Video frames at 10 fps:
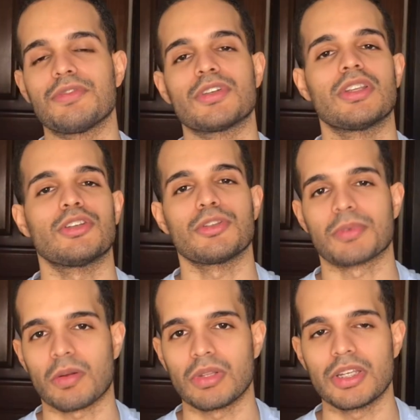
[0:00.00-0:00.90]
you're here, you
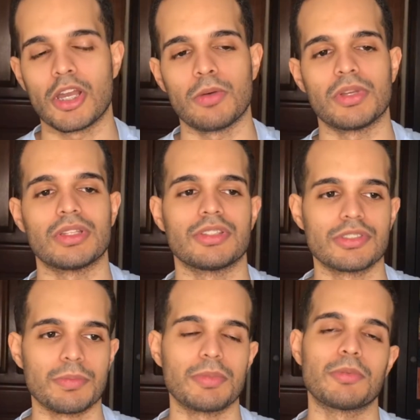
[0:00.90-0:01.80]
probably know, but
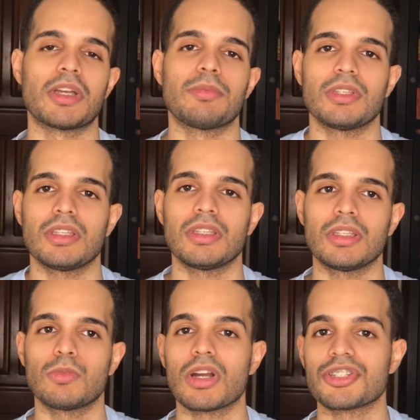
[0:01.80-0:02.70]
some people might be
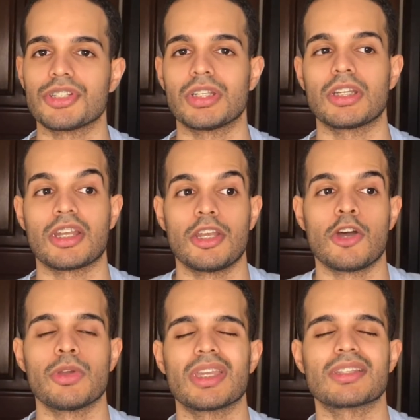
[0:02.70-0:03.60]
watching not
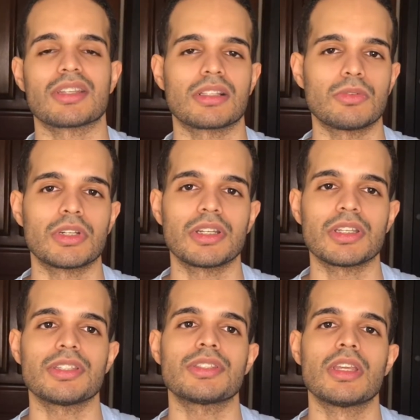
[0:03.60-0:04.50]
knowing exactly what it is,